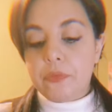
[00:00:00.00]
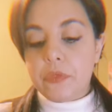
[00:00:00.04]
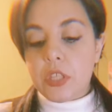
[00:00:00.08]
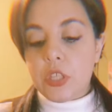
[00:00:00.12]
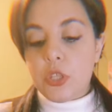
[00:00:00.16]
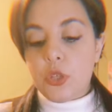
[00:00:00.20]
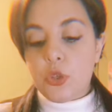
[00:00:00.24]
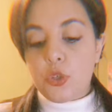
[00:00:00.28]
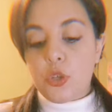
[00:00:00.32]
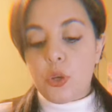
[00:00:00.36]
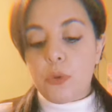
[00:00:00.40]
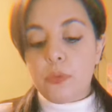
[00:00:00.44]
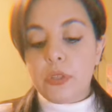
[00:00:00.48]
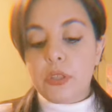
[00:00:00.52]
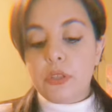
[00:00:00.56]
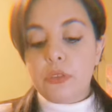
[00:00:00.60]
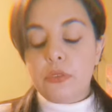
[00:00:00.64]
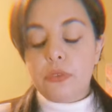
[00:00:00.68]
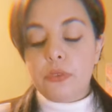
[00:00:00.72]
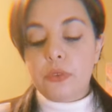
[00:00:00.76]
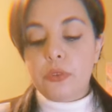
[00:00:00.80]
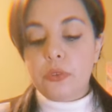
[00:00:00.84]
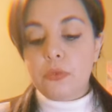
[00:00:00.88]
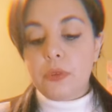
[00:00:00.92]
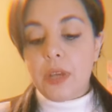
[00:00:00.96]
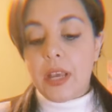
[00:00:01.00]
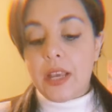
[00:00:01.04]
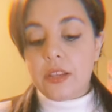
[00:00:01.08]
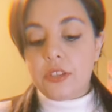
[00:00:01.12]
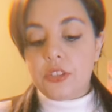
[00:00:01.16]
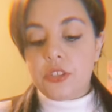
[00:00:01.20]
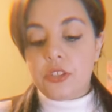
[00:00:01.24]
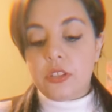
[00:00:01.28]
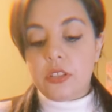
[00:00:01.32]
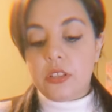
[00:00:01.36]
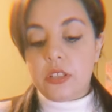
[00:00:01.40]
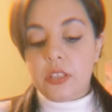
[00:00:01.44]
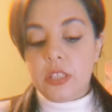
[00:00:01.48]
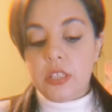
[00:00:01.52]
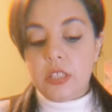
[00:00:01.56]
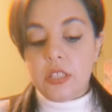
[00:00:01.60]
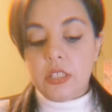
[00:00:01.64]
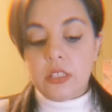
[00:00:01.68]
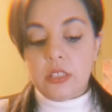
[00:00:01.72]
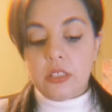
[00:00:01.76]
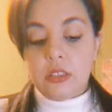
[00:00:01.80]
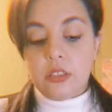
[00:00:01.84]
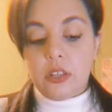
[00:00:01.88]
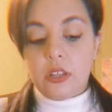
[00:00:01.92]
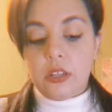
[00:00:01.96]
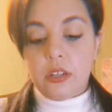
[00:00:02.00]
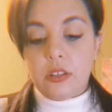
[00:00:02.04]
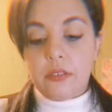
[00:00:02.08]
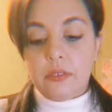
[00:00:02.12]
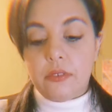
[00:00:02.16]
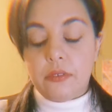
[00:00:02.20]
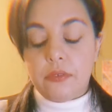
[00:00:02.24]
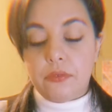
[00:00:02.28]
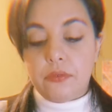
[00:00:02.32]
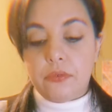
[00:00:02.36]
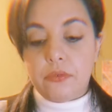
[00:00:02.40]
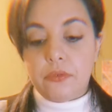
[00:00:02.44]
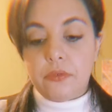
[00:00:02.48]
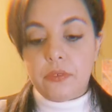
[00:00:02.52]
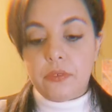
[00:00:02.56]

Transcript: you're going through actually a lot of